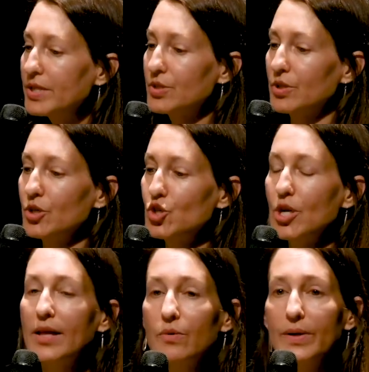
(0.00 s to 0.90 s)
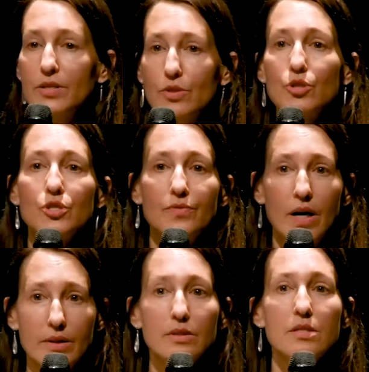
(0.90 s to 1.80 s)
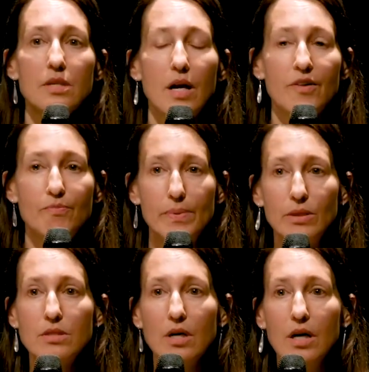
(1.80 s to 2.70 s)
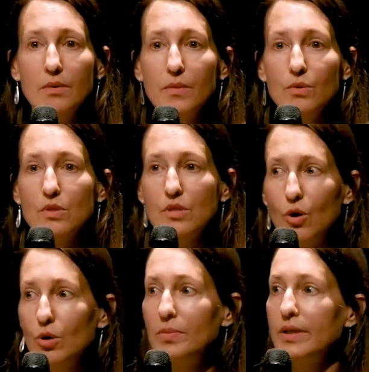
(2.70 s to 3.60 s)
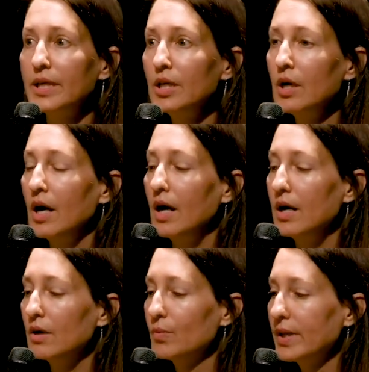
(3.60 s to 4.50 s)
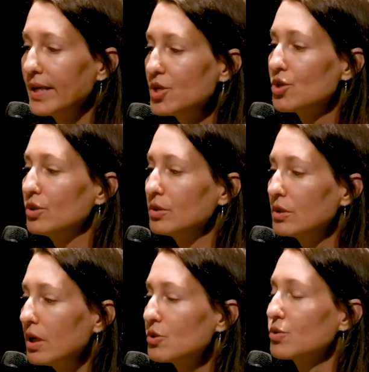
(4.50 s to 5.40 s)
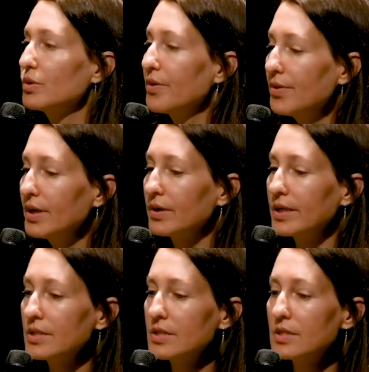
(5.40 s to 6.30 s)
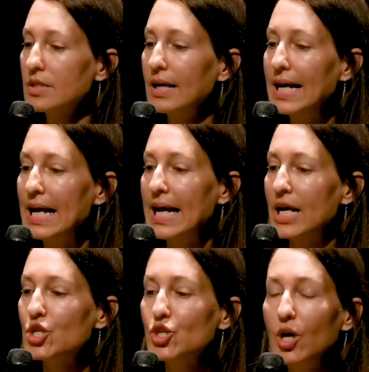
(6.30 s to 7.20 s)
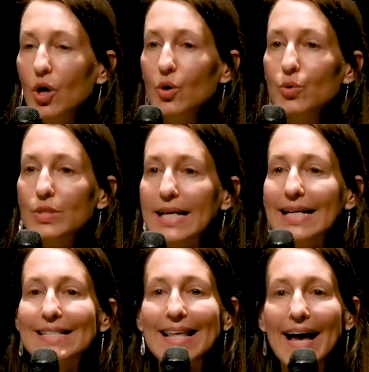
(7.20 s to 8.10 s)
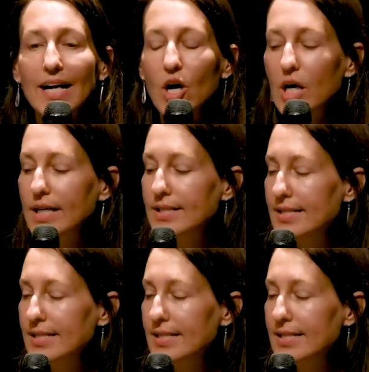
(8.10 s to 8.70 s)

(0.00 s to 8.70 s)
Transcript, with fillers: research and the research of others that I've built on, most notably uh, relational cultural theorists, shows is that on a